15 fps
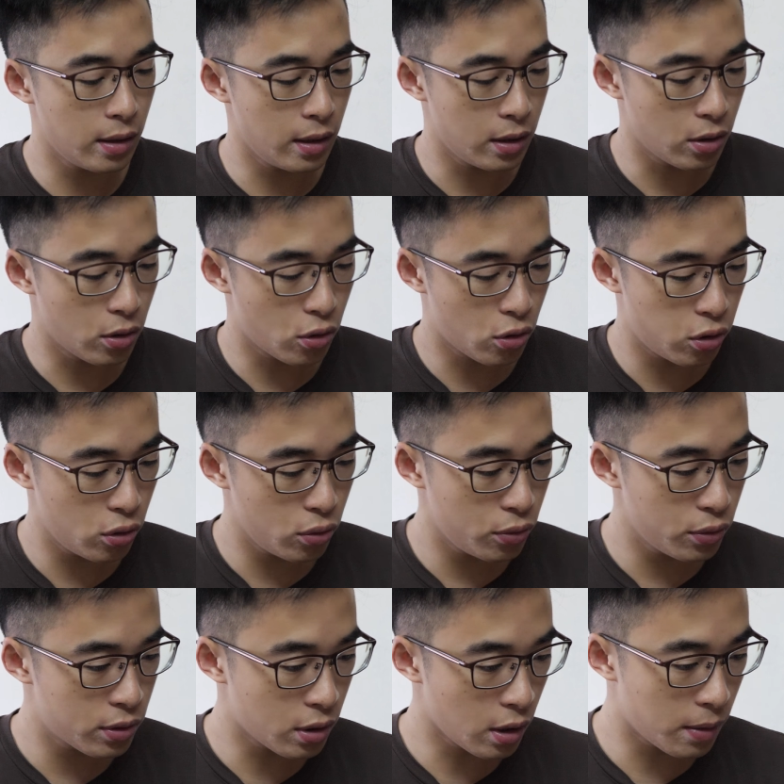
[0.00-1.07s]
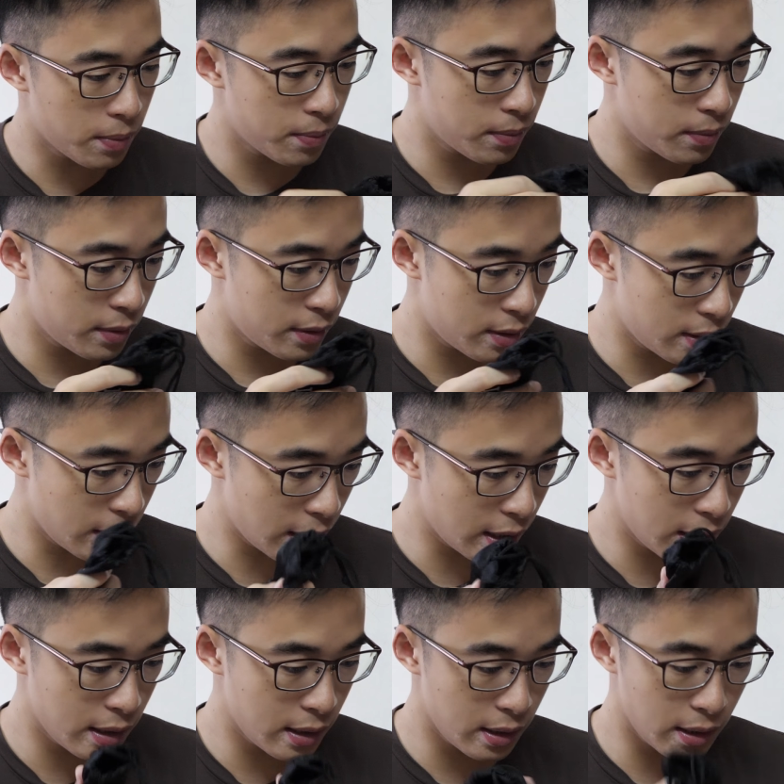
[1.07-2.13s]
includes
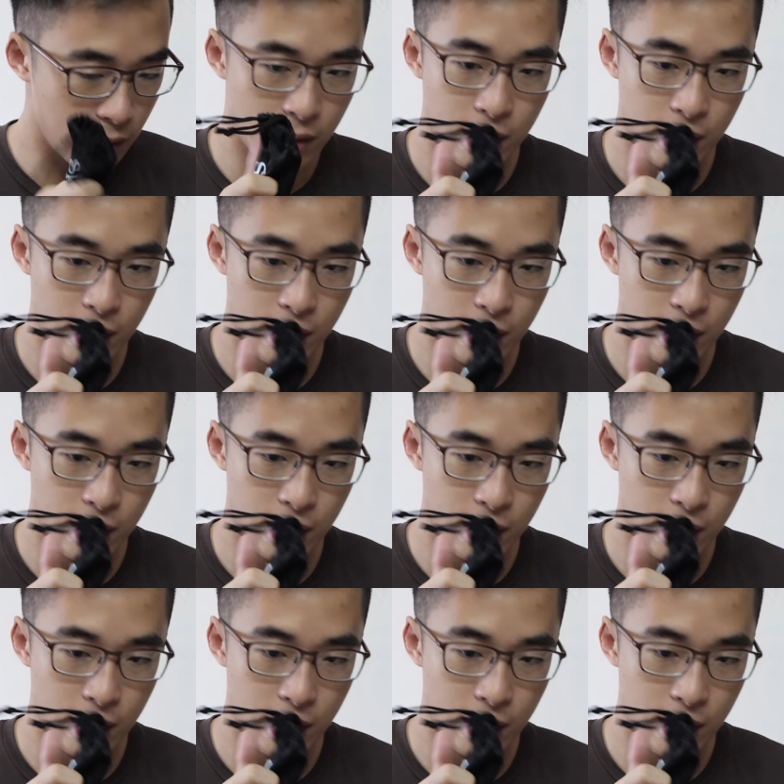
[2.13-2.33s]
something